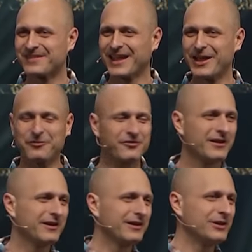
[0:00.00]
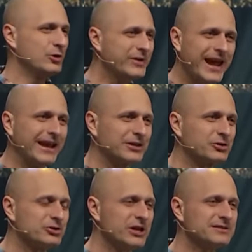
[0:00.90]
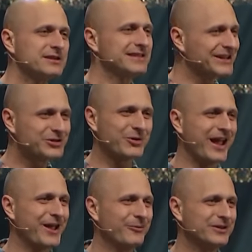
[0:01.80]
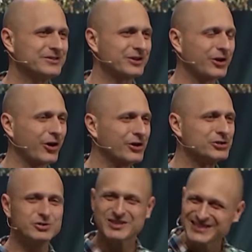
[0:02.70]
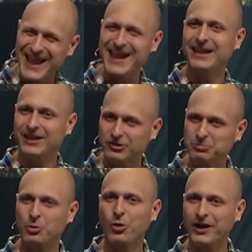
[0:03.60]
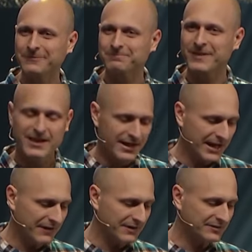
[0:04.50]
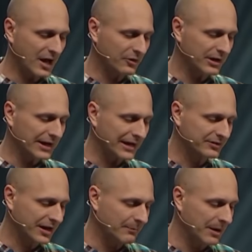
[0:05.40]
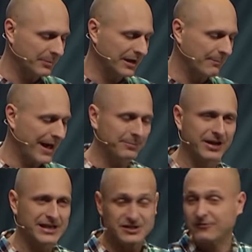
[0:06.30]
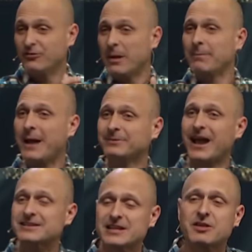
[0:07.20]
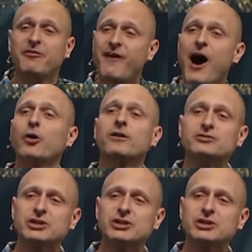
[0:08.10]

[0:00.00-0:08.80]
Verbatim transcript: If you can't answer Jesus, that's okay. We just encourage you, stay exploring and have the integrity not to come up and get baptized. If you've been baptized as a follower of